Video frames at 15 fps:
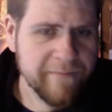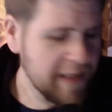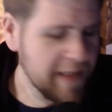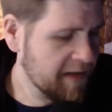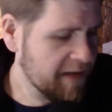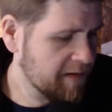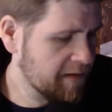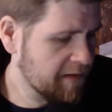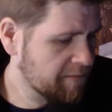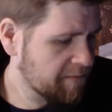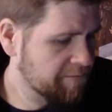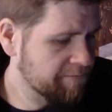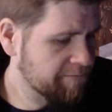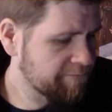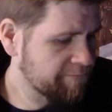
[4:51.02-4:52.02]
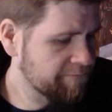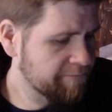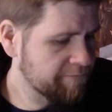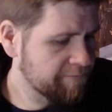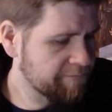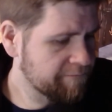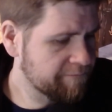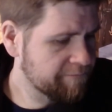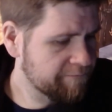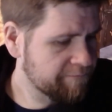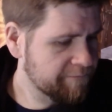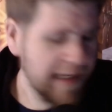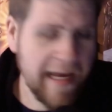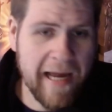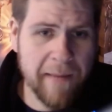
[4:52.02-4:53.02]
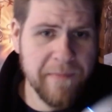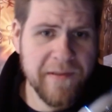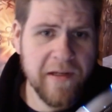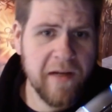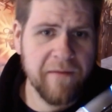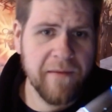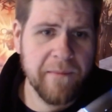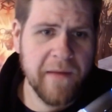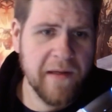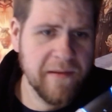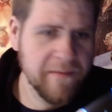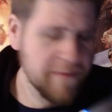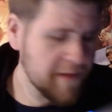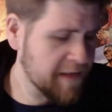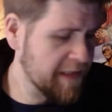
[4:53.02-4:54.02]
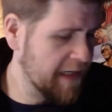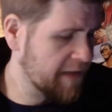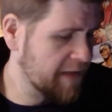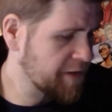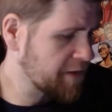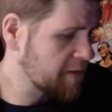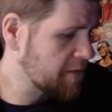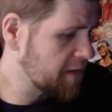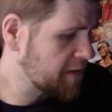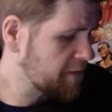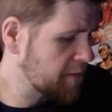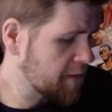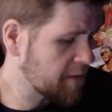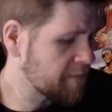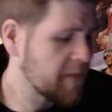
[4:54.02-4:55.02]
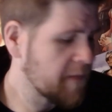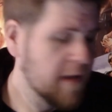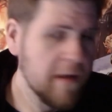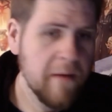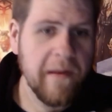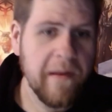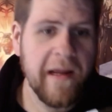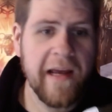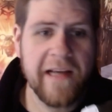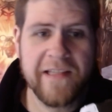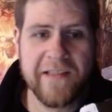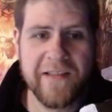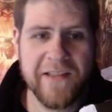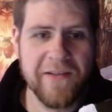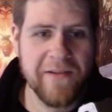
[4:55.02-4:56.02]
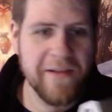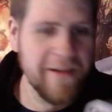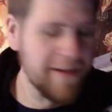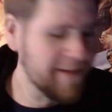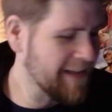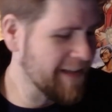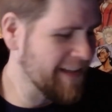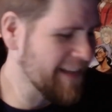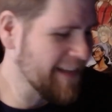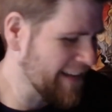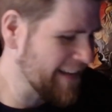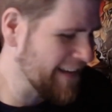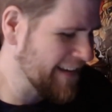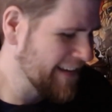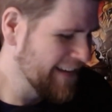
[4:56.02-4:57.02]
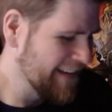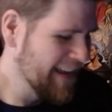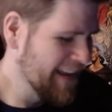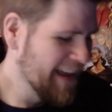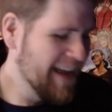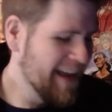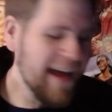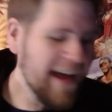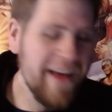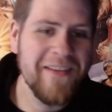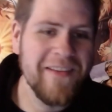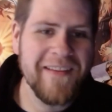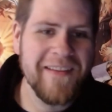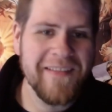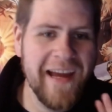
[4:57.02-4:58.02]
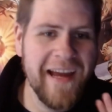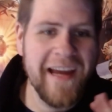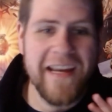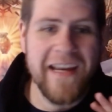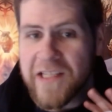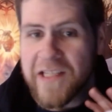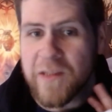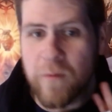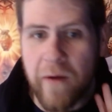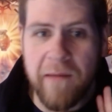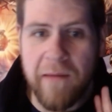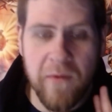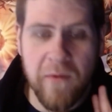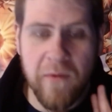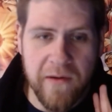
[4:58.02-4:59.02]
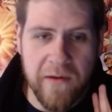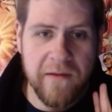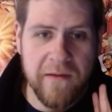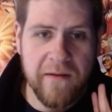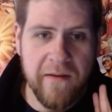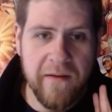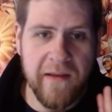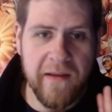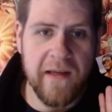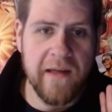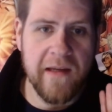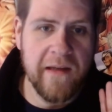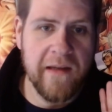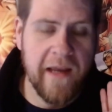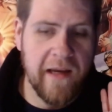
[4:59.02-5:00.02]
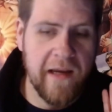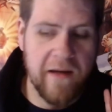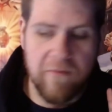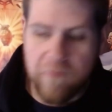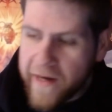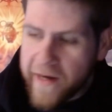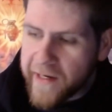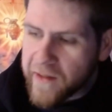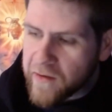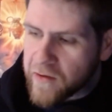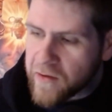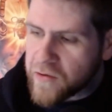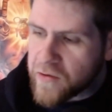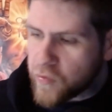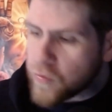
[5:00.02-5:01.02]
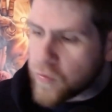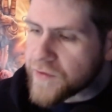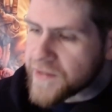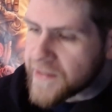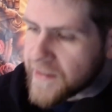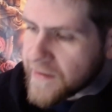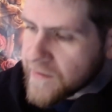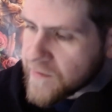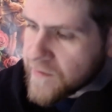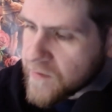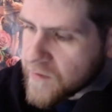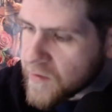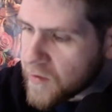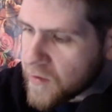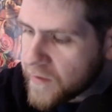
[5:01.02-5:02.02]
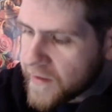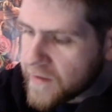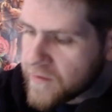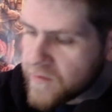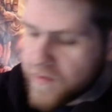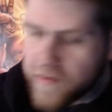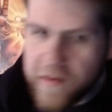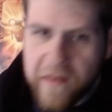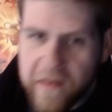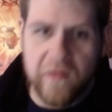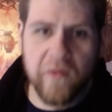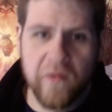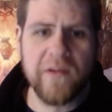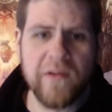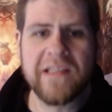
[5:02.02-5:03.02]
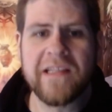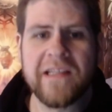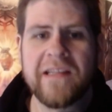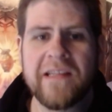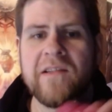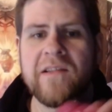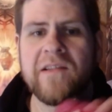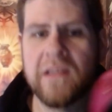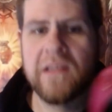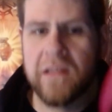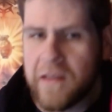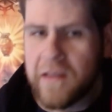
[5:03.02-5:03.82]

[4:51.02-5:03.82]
take the caps off. I'm not exactly sure what it's for, but I accidentally turned it on. Other than that, it does weigh more than a regular DualSense. So here's a DualSense,